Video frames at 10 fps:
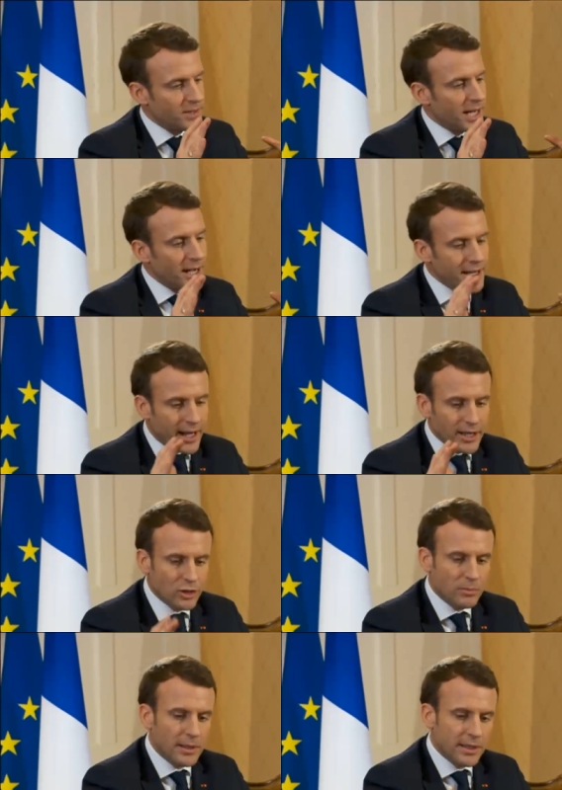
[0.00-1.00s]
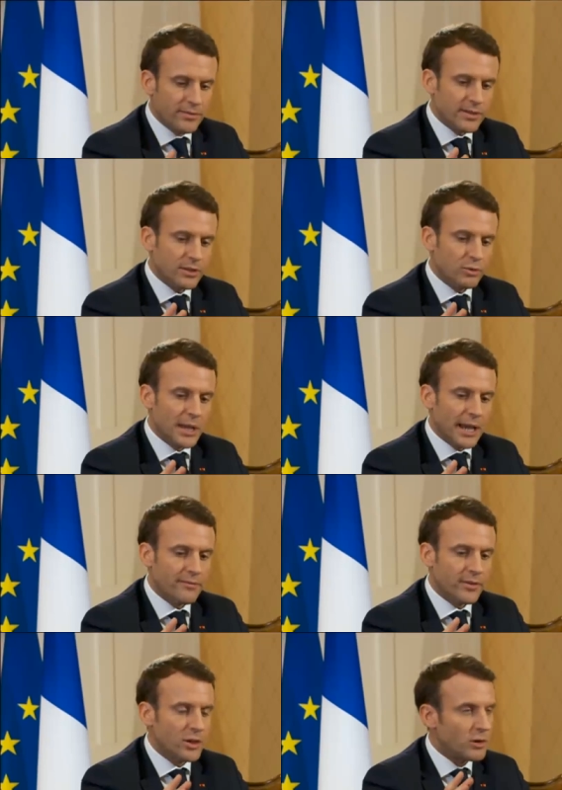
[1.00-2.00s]
I, I do believe that we
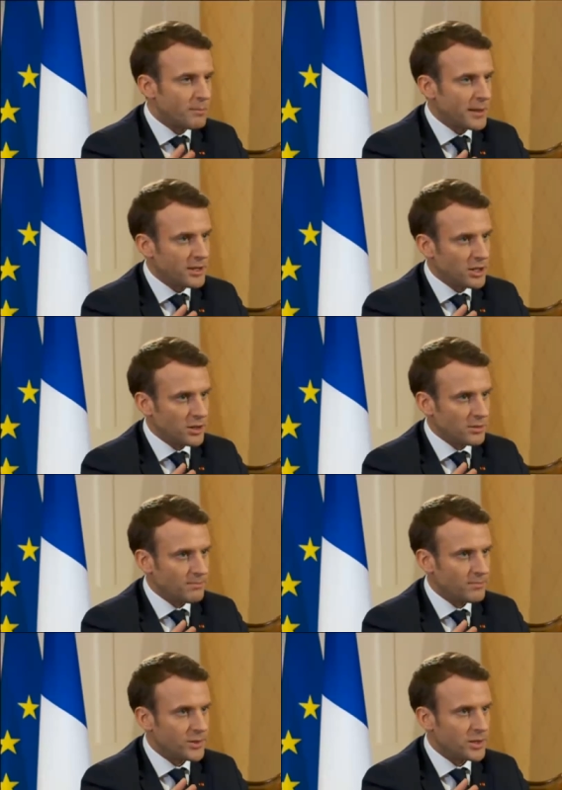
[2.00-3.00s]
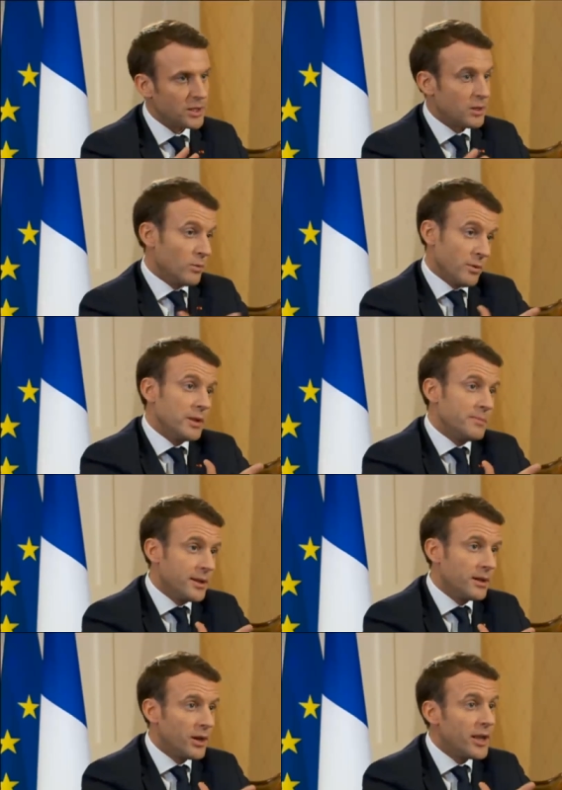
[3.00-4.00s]
have a European Union. We will
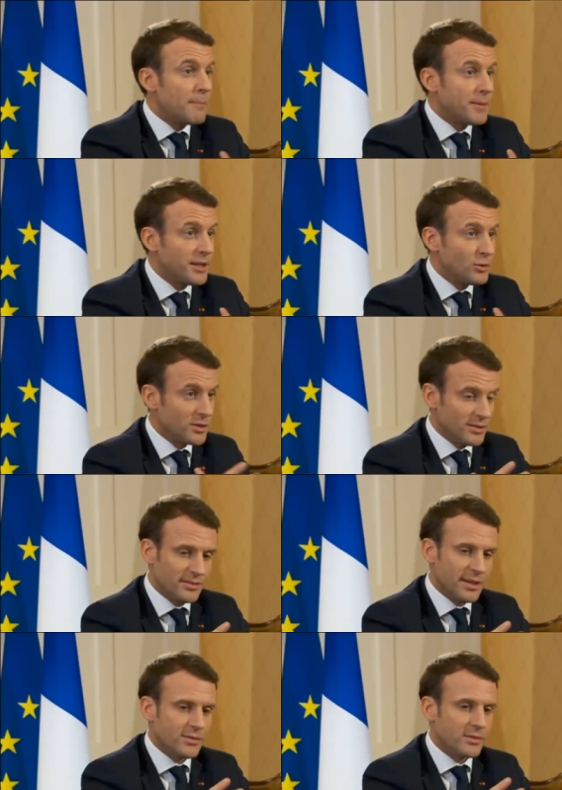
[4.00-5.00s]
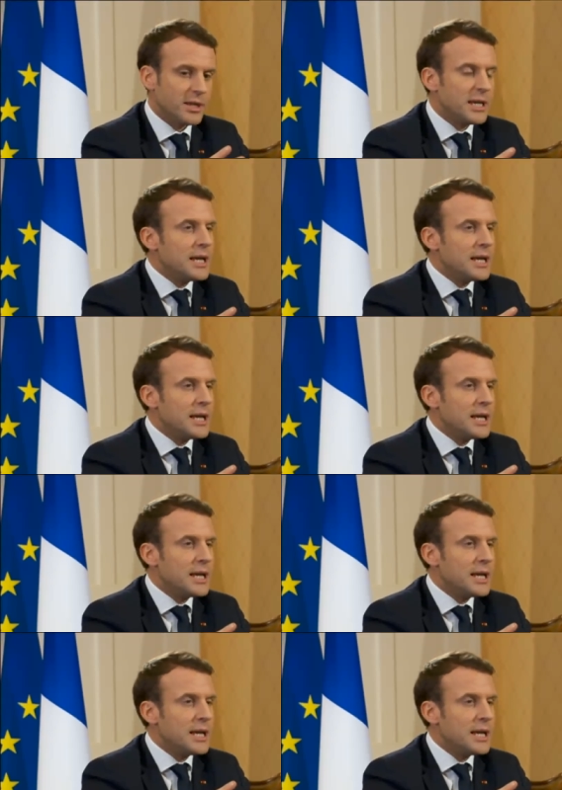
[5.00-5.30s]
be unhappily 27.